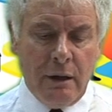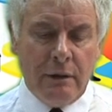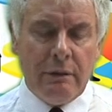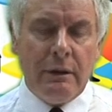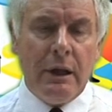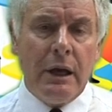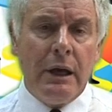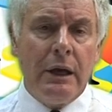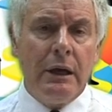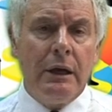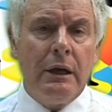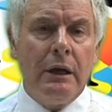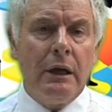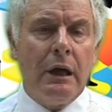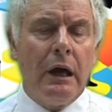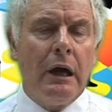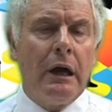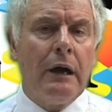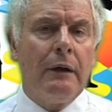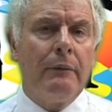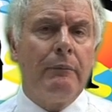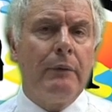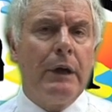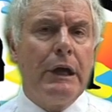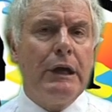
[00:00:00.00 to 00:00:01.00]
They
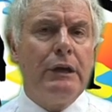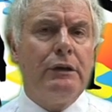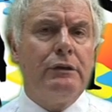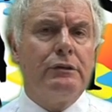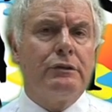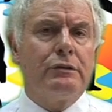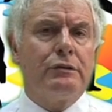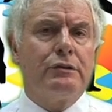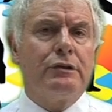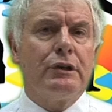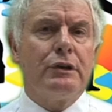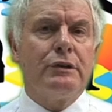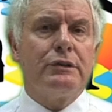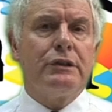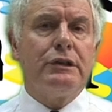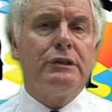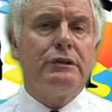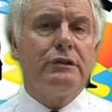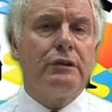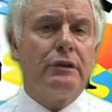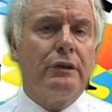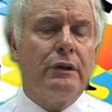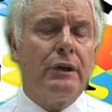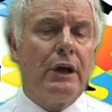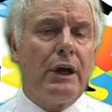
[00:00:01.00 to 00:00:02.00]
introduced
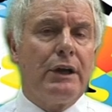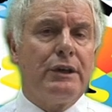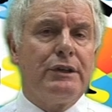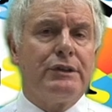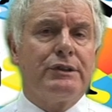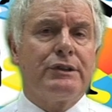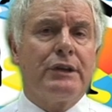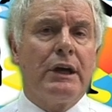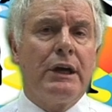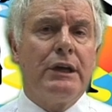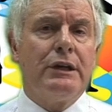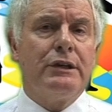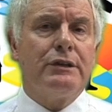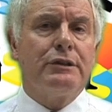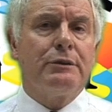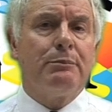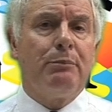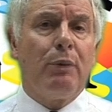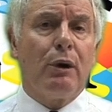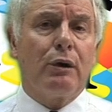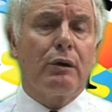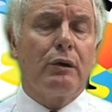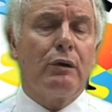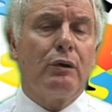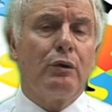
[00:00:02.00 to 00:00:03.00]
into the United States
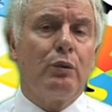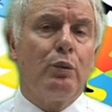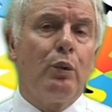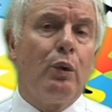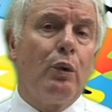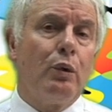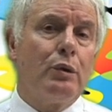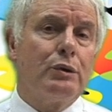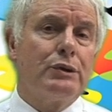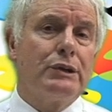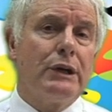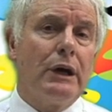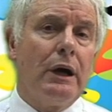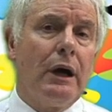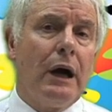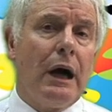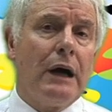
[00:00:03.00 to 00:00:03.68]
bottled water